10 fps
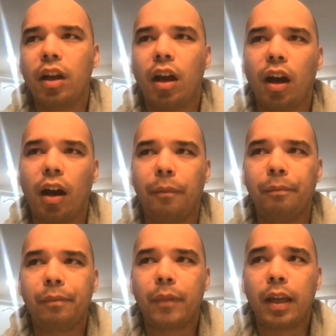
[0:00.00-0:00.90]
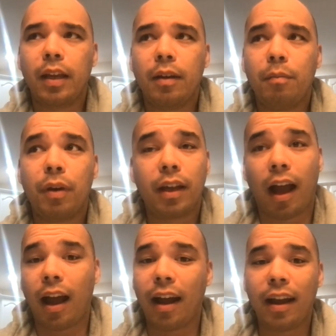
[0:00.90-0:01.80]
But
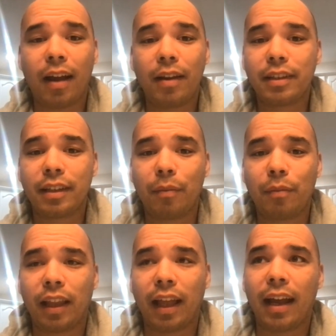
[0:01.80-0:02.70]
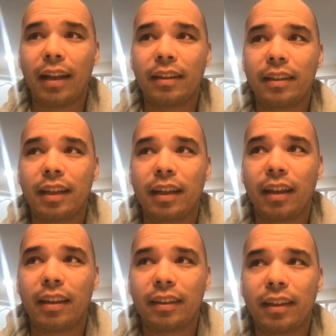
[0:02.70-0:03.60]
I'm glad because I
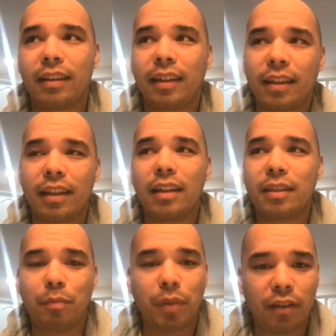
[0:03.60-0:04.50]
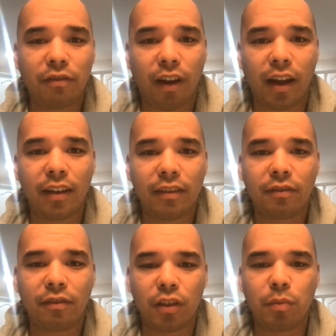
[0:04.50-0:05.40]
think that's a big fight
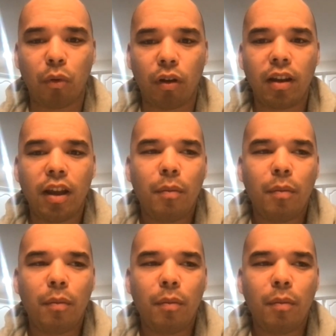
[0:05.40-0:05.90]
for the sport.